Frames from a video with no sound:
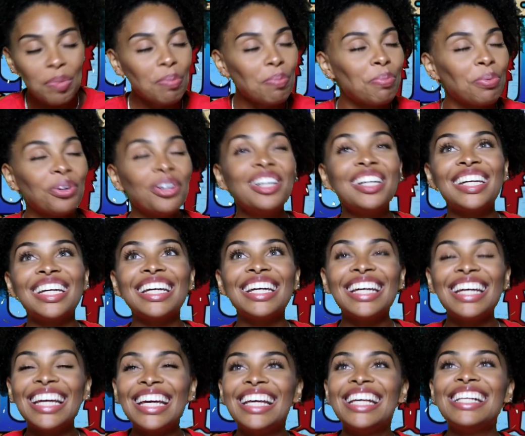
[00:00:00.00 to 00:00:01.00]
Brook
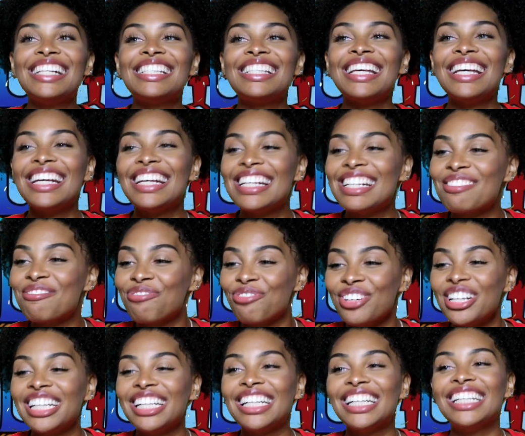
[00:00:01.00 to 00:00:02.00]
is
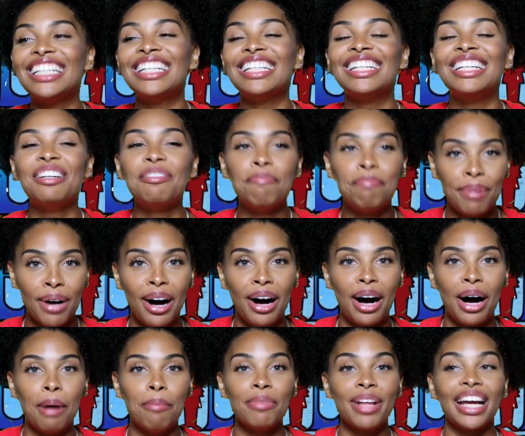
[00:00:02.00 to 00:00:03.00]
freaking
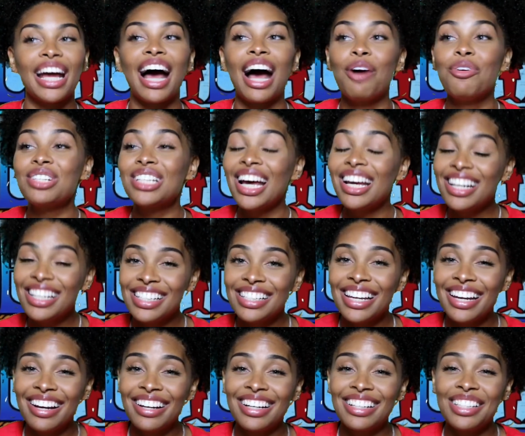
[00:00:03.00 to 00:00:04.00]
bomb. Like, I was kind of
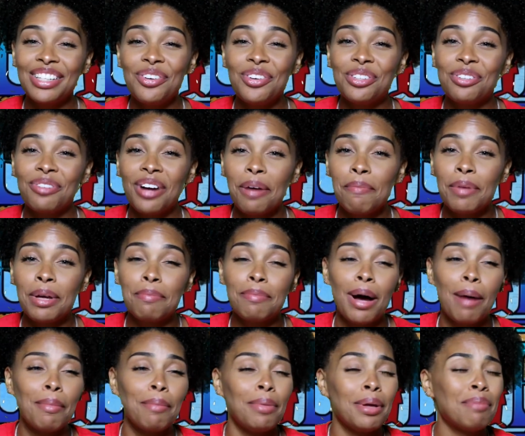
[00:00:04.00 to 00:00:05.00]
scared because he was around Big
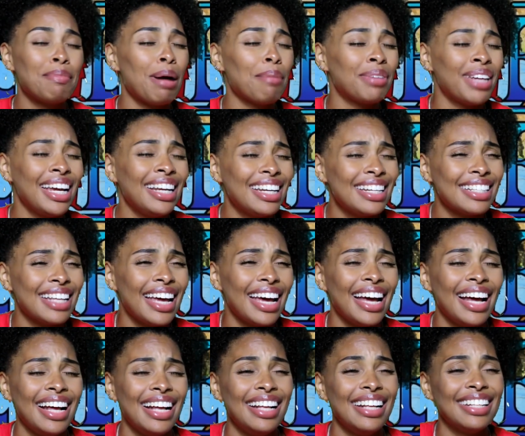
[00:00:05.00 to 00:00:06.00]
Mom and Big Mom kicked his
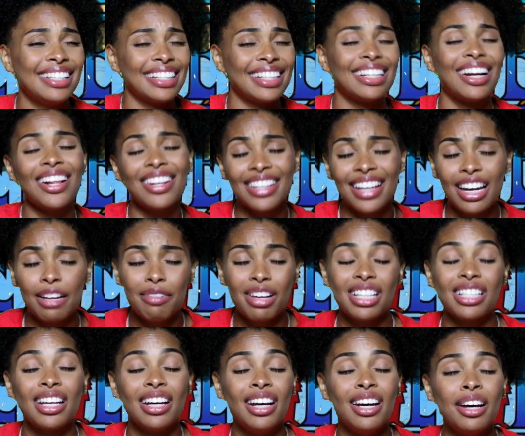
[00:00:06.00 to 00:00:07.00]
ass and all kind of
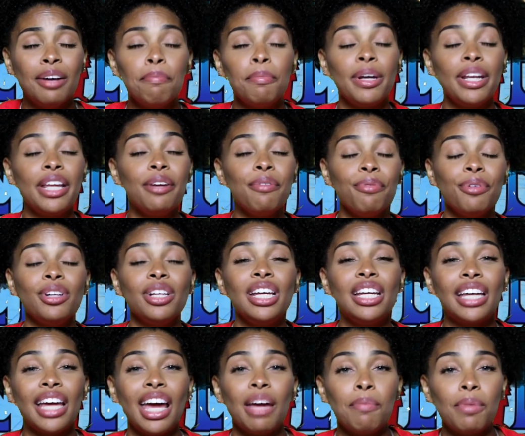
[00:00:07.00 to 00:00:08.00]
mess, but he really
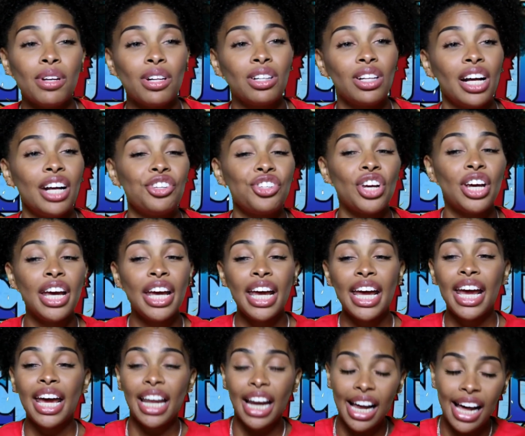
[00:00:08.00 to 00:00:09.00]
came in clutch.
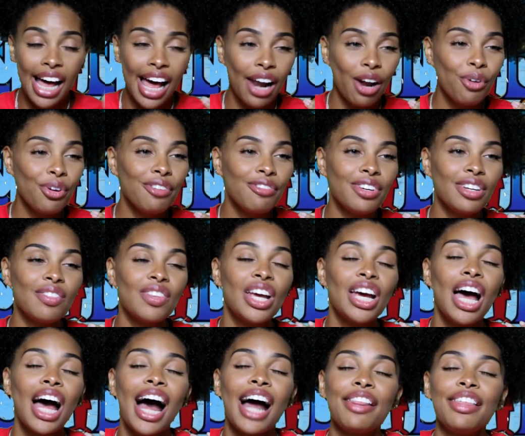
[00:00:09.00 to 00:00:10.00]
And
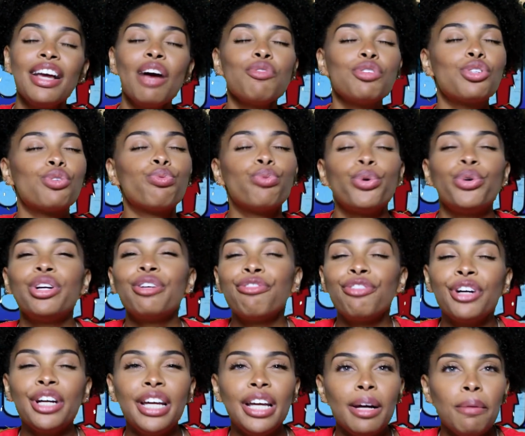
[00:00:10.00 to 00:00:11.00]
I think I was just rooting
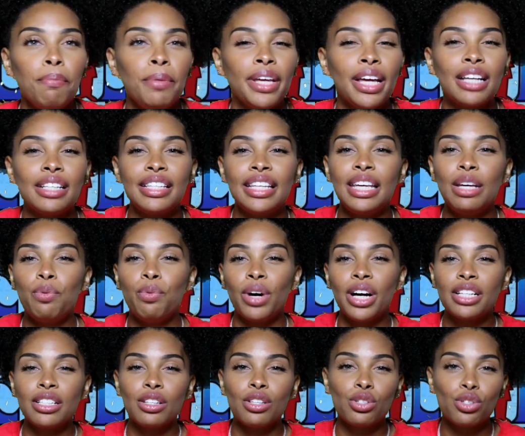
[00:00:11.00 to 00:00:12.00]
for him because he
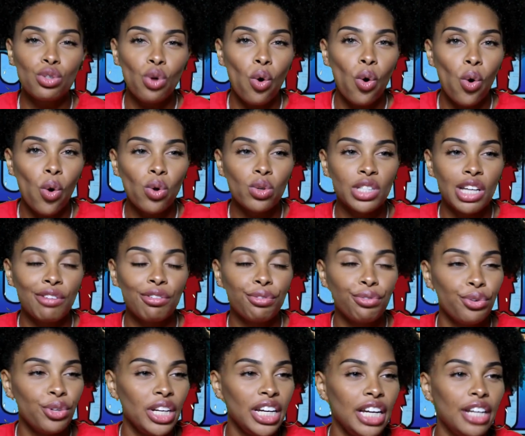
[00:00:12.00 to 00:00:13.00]
was a soul devil
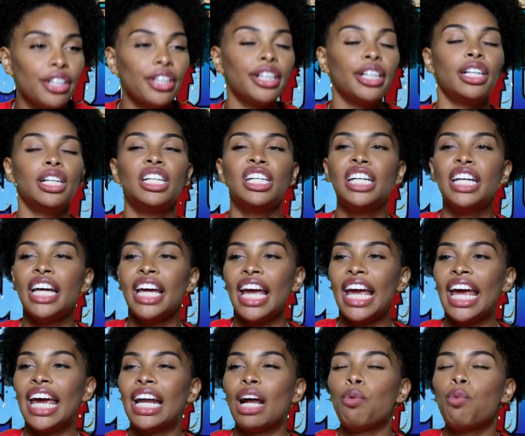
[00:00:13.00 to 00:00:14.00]
fruit eater
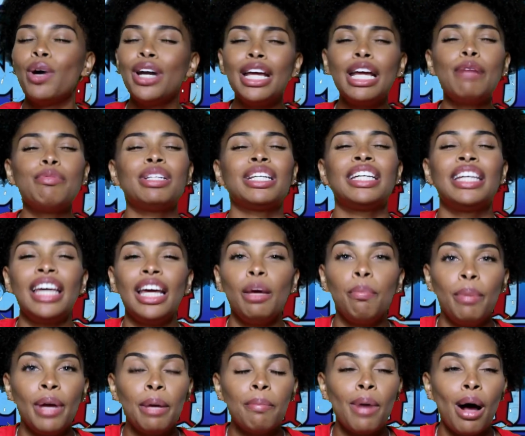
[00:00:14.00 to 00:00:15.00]
and I wanted him to kick
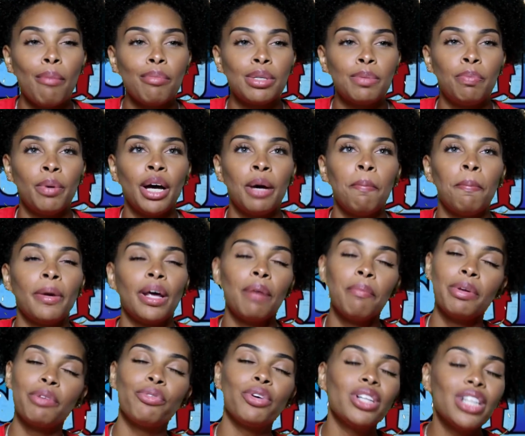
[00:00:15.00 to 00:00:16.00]
Big Mom's butt. But I
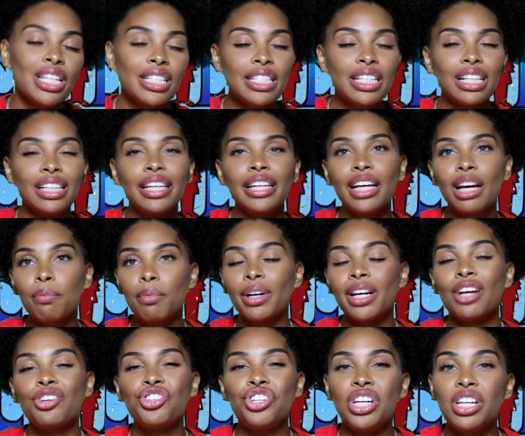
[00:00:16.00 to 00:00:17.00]
mean, realistically, come on
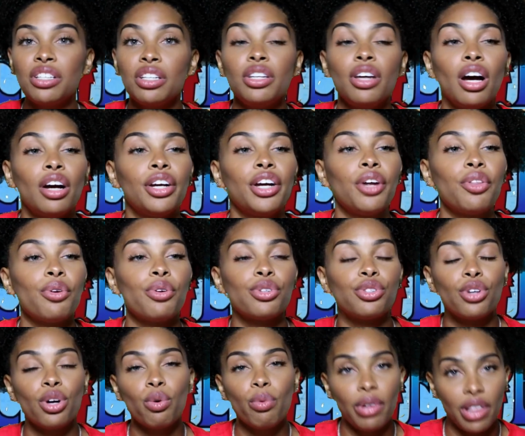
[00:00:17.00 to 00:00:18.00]
now, she is a Yonka. There's
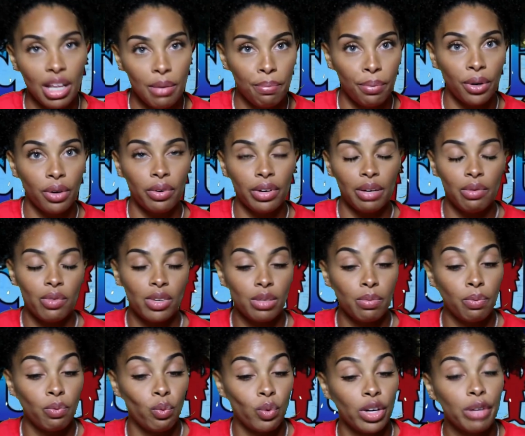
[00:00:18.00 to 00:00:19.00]
no way that Brook
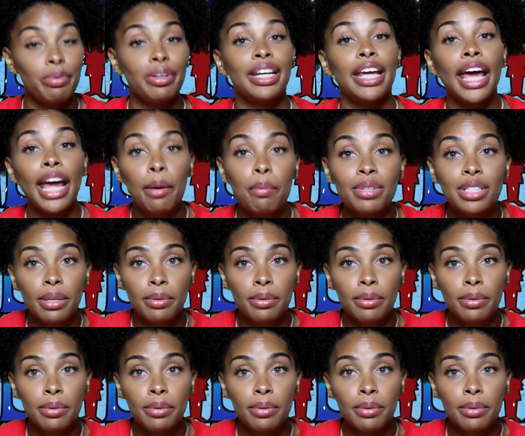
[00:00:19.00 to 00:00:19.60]
would have been able to